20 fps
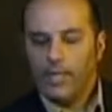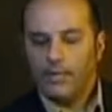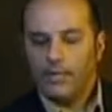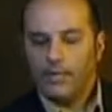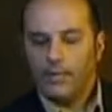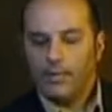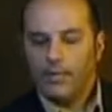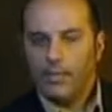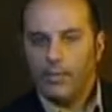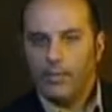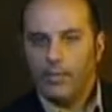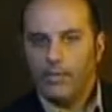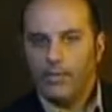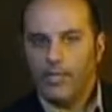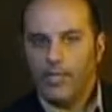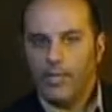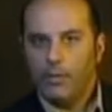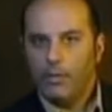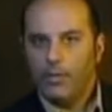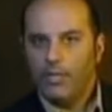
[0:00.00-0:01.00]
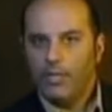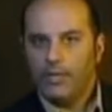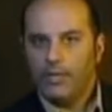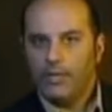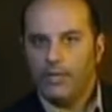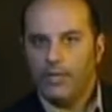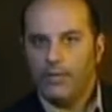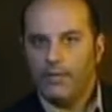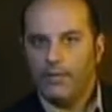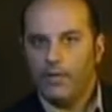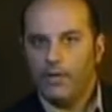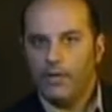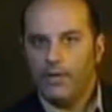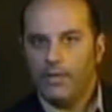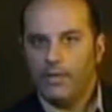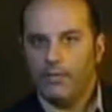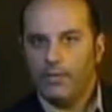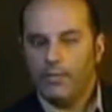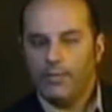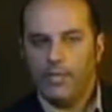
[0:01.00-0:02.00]
and somebody would say, well, listen, if there are
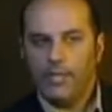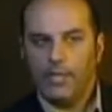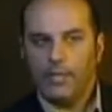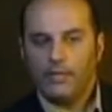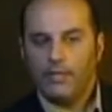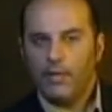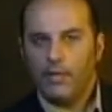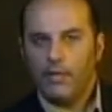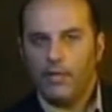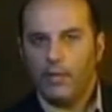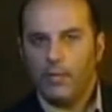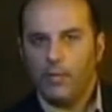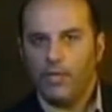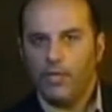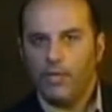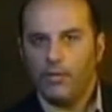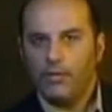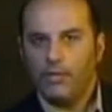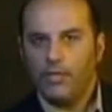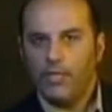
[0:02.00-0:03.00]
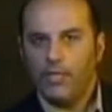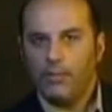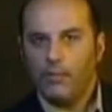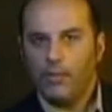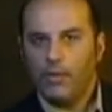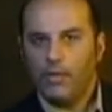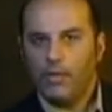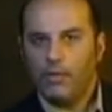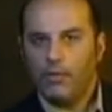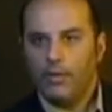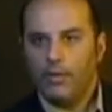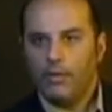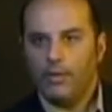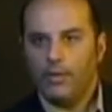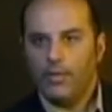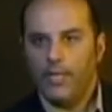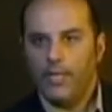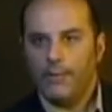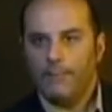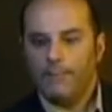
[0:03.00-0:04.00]
these reptilians, how come we don't see them walking around
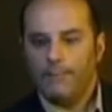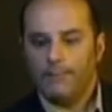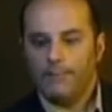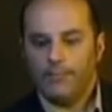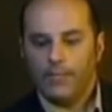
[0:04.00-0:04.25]
today?